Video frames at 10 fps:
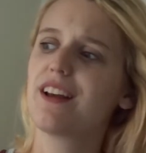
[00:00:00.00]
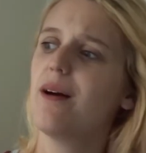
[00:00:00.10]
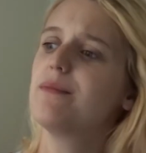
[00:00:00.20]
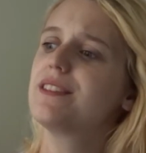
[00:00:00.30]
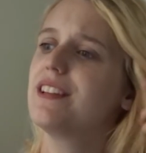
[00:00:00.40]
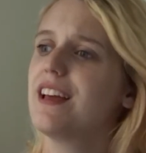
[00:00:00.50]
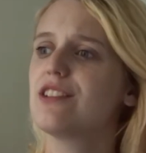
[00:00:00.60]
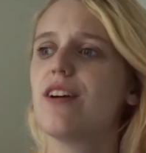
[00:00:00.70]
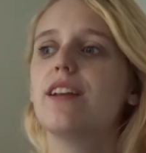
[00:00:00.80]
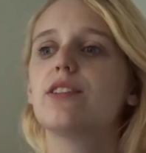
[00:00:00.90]
it comes to
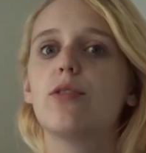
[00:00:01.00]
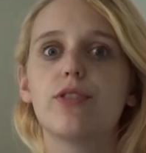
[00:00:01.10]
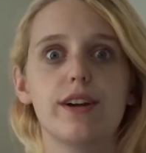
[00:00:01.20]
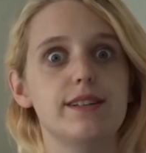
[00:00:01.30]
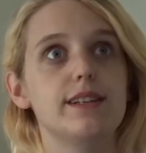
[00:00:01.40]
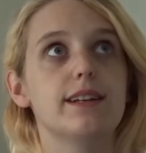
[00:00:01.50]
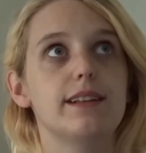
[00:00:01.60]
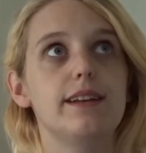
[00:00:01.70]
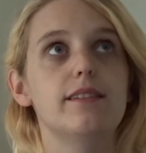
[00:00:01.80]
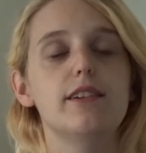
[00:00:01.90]
like trying to go crazy and
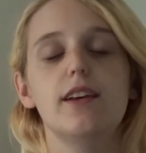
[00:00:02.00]
clean